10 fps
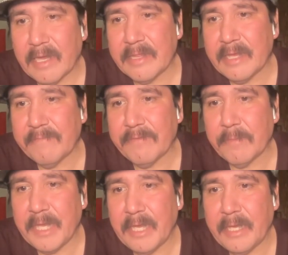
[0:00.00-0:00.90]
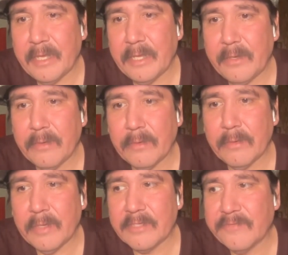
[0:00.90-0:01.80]
I think for me,
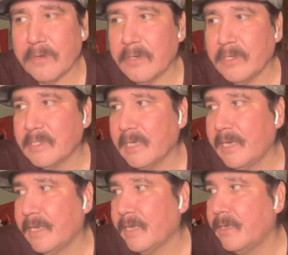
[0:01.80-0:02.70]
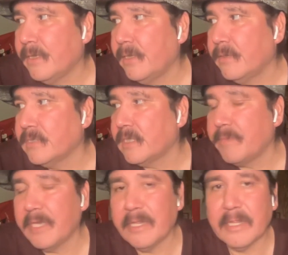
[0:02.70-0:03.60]
as far as like,
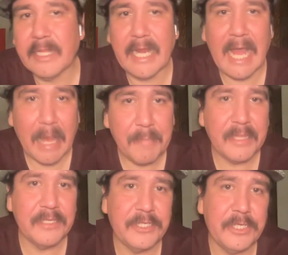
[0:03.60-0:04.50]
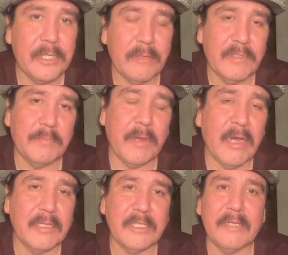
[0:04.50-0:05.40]
something that happened this year that was
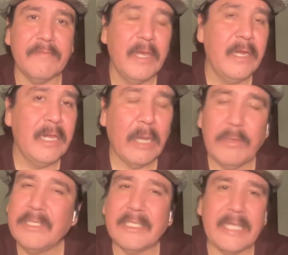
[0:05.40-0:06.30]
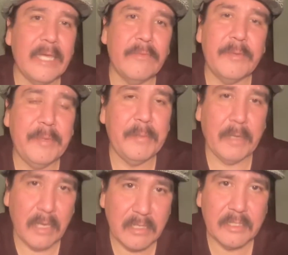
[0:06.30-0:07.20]
positive, I wouldn't say it would be
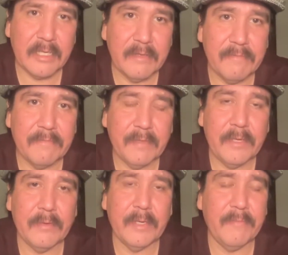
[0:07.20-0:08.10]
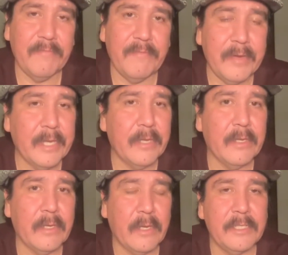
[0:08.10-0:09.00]
positive, and I'm very
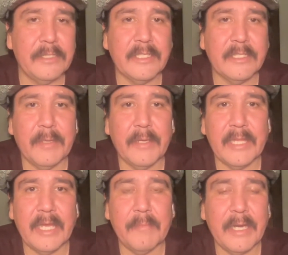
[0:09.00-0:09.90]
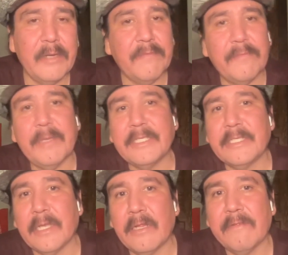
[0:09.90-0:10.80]
conscious about that. But I know for
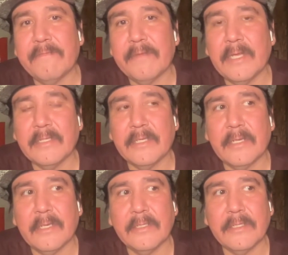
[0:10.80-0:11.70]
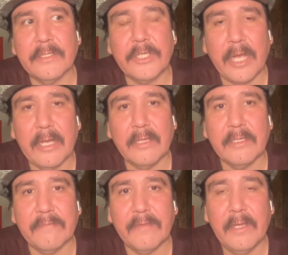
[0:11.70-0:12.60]
myself as a
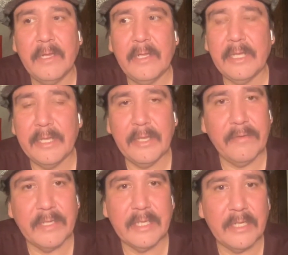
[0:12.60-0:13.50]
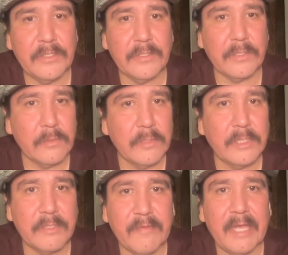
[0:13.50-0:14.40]
child of Indian residential school
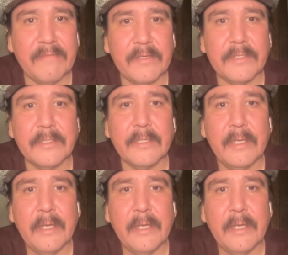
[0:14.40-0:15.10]
survivors,